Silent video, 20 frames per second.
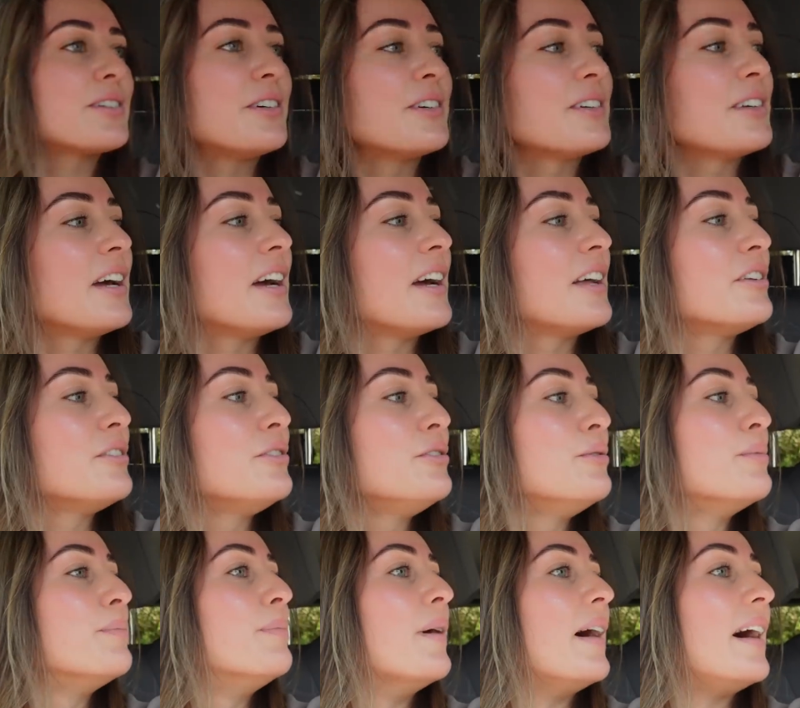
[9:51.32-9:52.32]
on her
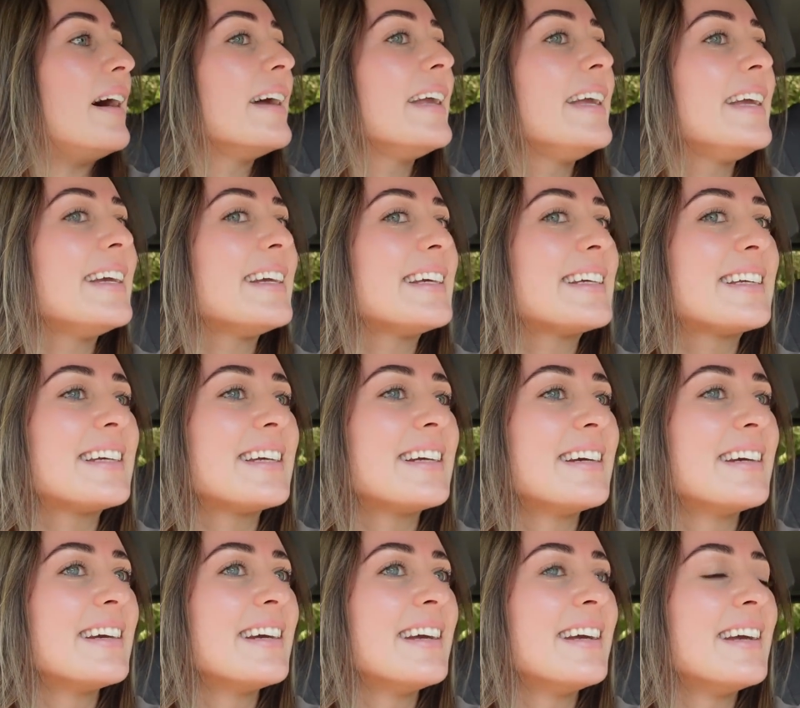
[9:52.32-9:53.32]
new
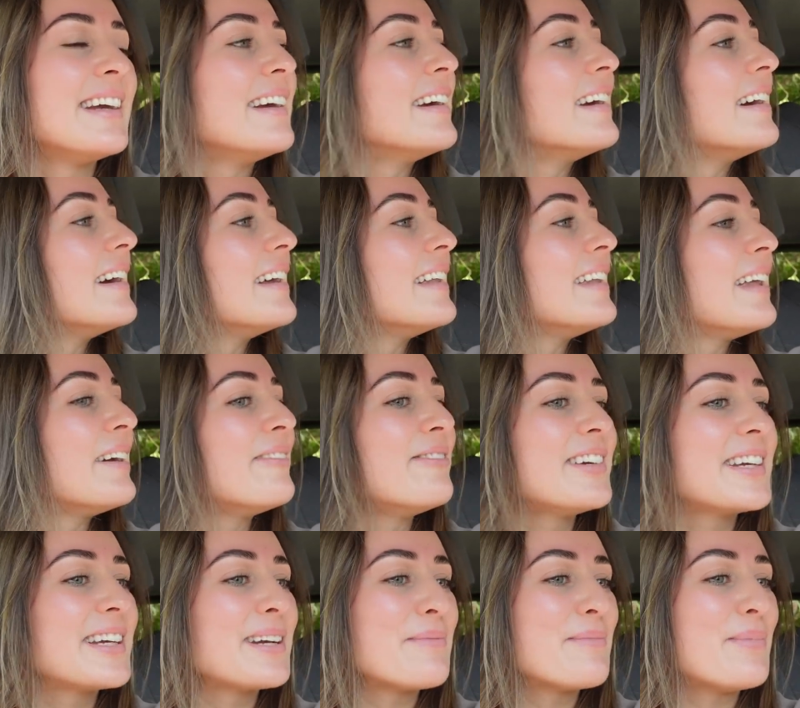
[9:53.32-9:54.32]
bike, and then
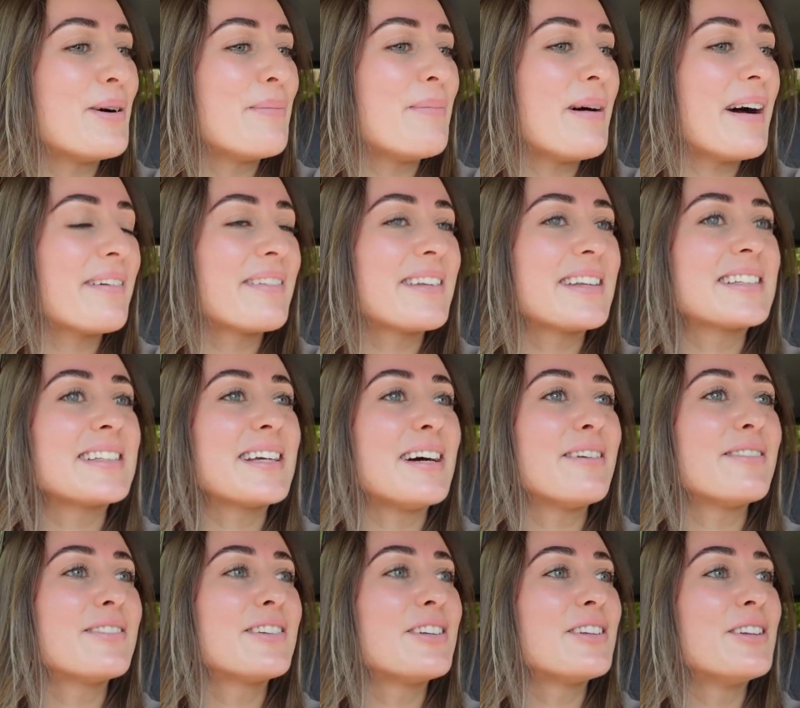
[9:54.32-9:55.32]
we can pop out this
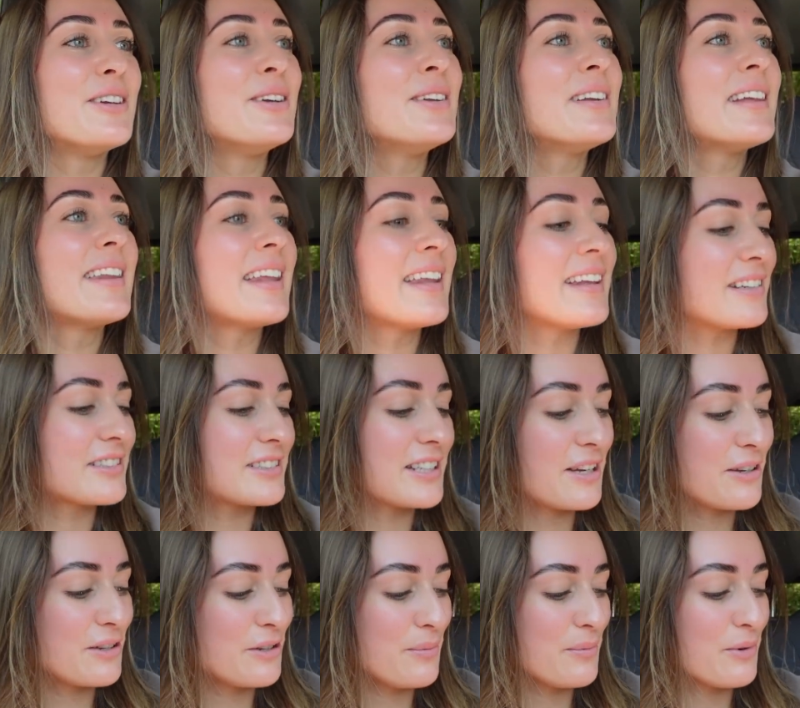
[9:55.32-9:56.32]
afternoon and then I'll
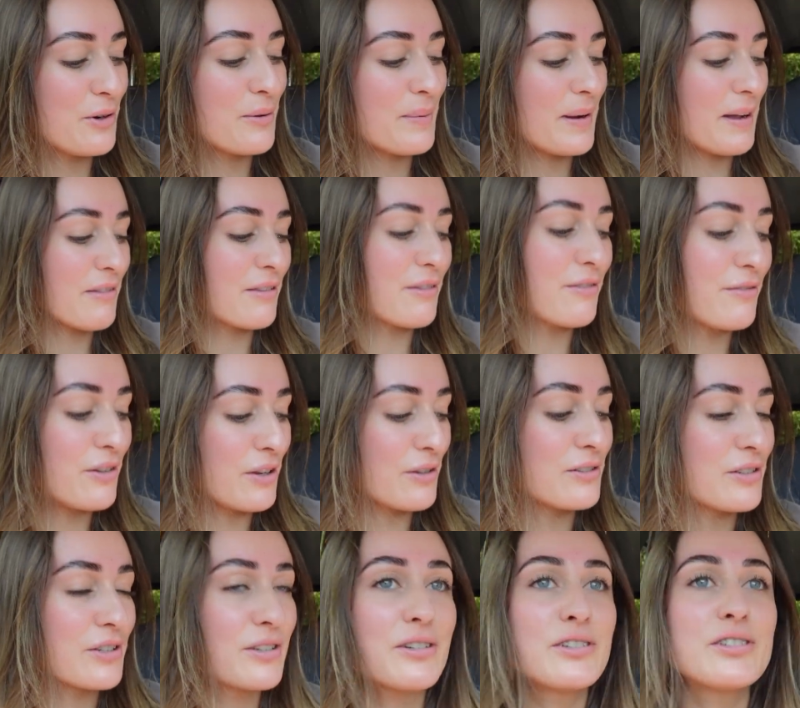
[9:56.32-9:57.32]
tell you more about the photo